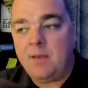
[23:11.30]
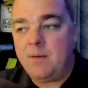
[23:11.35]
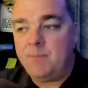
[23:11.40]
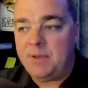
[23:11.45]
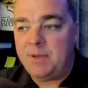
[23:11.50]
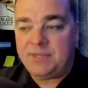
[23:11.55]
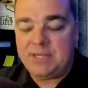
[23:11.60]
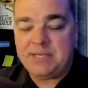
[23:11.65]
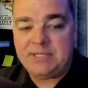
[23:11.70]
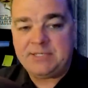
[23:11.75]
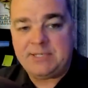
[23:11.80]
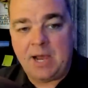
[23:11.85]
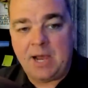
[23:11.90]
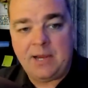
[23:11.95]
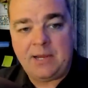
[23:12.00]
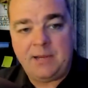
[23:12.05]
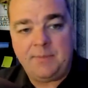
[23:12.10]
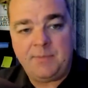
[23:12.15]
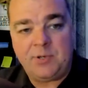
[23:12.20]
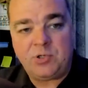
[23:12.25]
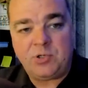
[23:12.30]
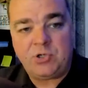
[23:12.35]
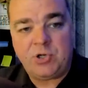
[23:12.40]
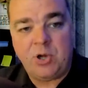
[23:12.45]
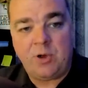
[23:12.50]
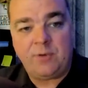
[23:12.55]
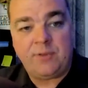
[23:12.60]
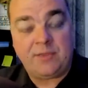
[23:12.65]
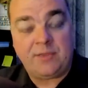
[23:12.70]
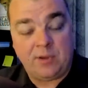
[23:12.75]
But these documents
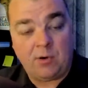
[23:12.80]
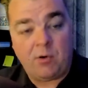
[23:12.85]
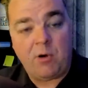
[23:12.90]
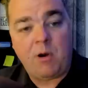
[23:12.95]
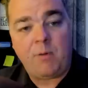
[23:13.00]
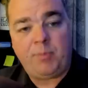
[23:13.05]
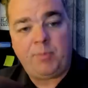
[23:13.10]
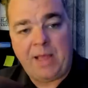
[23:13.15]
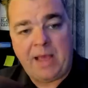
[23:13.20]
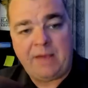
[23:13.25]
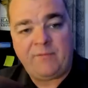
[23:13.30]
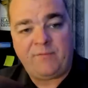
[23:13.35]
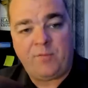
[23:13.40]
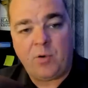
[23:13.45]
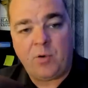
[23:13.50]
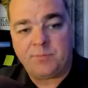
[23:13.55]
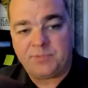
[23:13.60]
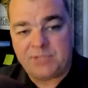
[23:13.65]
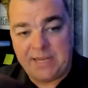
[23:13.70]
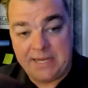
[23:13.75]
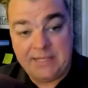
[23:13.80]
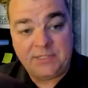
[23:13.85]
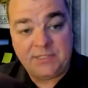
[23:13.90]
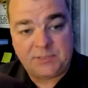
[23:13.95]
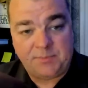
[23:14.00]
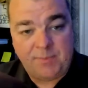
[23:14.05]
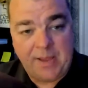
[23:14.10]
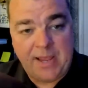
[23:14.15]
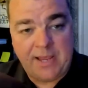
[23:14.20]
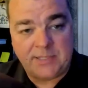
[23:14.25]
show that there are platforms in
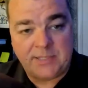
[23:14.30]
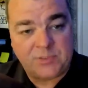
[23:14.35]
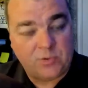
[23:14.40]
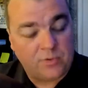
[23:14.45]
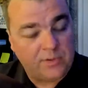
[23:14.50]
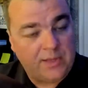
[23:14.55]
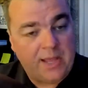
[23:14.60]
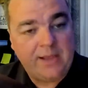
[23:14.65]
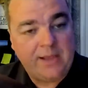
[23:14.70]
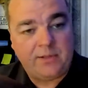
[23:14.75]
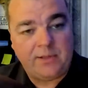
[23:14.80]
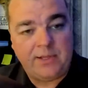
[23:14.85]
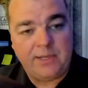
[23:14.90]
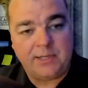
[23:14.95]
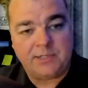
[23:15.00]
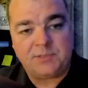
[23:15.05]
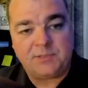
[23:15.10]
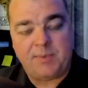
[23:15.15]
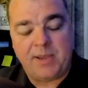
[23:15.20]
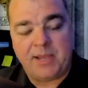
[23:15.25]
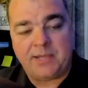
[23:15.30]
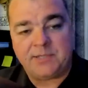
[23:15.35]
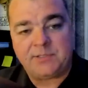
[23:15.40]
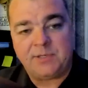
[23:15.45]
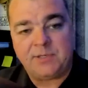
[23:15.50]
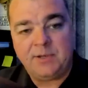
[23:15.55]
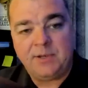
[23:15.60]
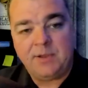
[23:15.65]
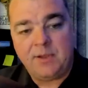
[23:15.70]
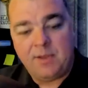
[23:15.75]
space or likely in space
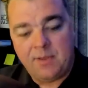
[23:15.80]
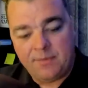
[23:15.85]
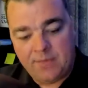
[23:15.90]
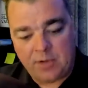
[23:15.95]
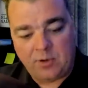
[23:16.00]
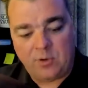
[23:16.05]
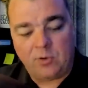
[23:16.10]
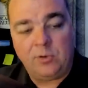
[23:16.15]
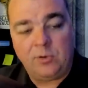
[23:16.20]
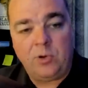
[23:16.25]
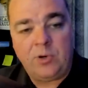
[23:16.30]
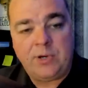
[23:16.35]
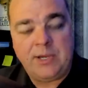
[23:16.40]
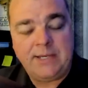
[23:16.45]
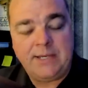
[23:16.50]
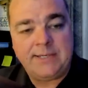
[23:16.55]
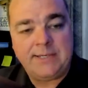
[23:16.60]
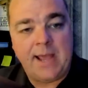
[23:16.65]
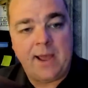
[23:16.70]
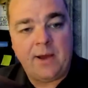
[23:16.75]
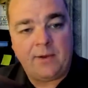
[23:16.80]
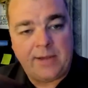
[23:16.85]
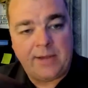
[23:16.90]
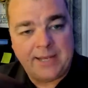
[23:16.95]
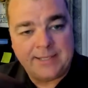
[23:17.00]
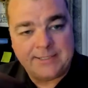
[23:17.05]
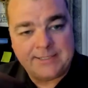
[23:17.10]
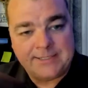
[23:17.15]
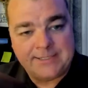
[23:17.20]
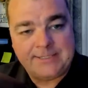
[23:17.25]
that are looking down
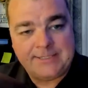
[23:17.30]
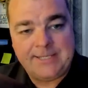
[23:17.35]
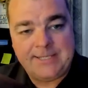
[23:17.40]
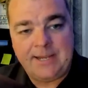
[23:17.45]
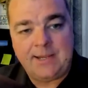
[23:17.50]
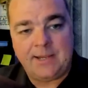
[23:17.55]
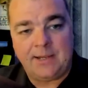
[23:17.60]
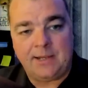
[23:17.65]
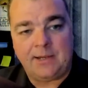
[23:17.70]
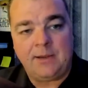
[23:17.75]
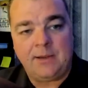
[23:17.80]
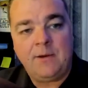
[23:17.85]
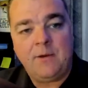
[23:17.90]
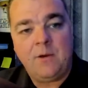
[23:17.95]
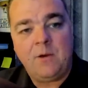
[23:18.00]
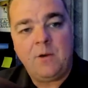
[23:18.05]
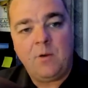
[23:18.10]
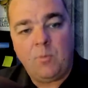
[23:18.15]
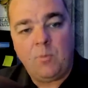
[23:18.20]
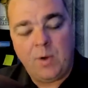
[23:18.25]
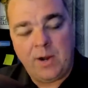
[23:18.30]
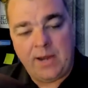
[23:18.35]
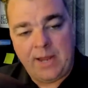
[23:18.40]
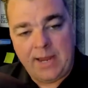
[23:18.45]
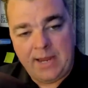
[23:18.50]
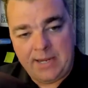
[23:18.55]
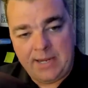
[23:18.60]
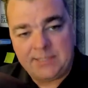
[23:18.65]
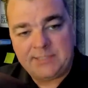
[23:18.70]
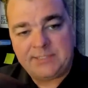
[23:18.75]
and seeing what
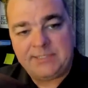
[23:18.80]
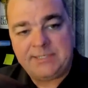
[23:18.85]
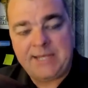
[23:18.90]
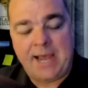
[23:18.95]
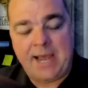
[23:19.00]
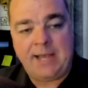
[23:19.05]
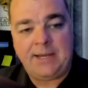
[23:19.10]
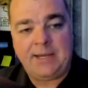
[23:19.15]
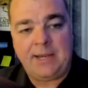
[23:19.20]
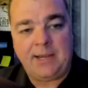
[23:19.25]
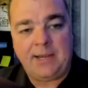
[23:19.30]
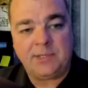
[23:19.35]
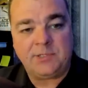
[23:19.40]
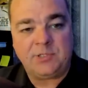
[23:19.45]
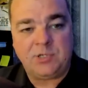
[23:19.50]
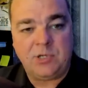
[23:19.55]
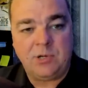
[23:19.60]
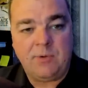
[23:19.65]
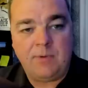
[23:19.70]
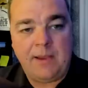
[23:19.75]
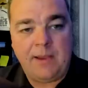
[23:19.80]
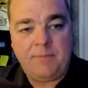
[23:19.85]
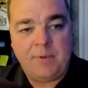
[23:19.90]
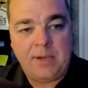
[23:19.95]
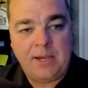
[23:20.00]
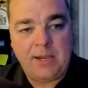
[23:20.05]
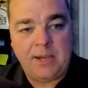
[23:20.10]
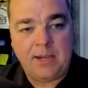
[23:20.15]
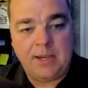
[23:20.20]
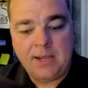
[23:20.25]
it is tagging as
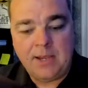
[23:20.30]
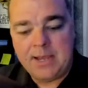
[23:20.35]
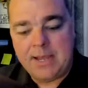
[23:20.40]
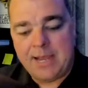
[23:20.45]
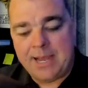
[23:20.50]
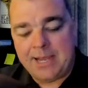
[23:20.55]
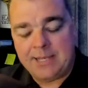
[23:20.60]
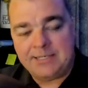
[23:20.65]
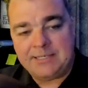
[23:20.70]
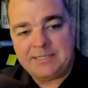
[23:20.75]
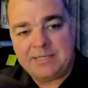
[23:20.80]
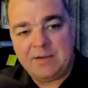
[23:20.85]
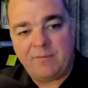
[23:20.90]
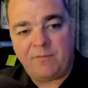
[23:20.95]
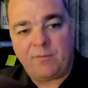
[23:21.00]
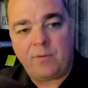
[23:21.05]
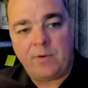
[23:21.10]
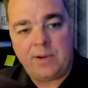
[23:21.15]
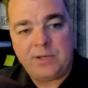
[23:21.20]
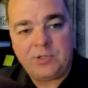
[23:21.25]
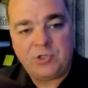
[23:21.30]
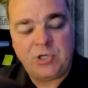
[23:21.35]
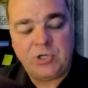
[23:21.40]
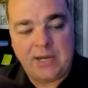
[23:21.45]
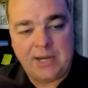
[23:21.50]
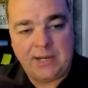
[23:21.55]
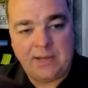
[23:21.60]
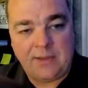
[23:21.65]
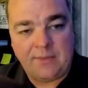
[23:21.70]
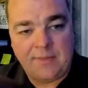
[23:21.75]
UAP and
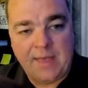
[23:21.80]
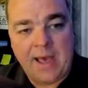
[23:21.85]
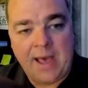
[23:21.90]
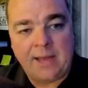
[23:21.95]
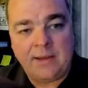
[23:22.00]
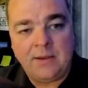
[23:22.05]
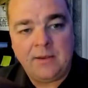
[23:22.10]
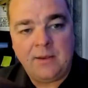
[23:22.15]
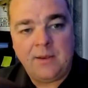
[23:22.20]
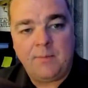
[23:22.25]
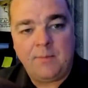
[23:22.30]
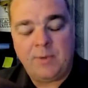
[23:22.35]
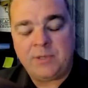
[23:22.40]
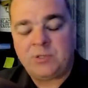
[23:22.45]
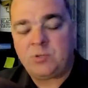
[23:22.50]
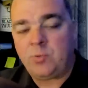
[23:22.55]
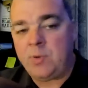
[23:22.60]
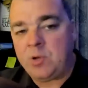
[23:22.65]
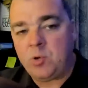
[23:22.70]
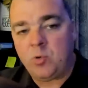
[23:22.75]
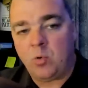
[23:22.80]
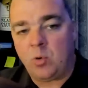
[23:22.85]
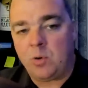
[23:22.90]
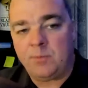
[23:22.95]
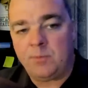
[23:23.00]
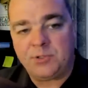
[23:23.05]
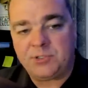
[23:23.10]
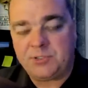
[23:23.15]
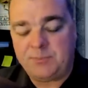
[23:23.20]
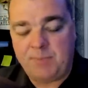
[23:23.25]
differentiating that between
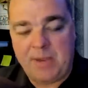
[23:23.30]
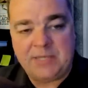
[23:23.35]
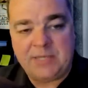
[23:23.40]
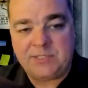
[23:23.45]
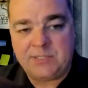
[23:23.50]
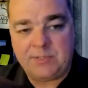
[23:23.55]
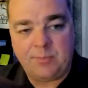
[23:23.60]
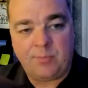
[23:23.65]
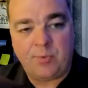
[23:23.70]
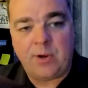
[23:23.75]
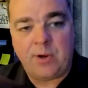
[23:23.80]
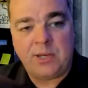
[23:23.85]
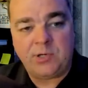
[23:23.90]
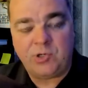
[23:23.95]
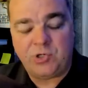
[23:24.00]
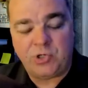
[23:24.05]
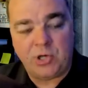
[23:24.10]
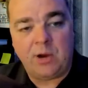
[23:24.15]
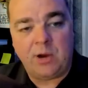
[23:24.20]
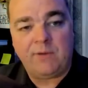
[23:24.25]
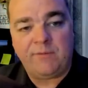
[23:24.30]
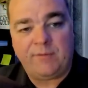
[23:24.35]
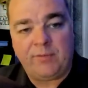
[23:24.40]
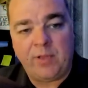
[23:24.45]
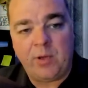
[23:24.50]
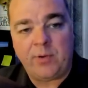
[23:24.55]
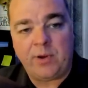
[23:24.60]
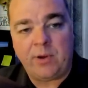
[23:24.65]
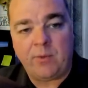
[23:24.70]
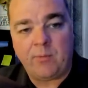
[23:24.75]
normal space debris and junk
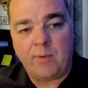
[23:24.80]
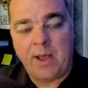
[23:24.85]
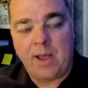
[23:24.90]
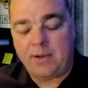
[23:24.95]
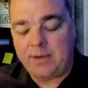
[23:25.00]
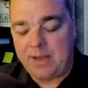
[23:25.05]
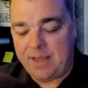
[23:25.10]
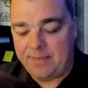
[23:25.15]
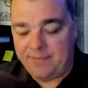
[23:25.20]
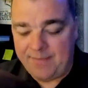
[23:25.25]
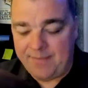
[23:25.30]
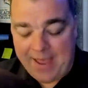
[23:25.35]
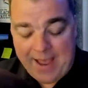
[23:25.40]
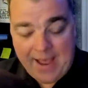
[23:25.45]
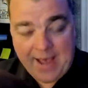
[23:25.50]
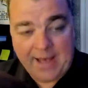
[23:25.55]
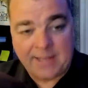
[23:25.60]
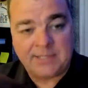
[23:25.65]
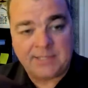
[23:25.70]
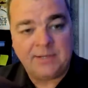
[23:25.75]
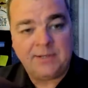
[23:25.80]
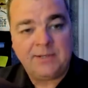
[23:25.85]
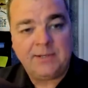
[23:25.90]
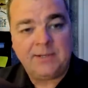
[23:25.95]
floating around. And that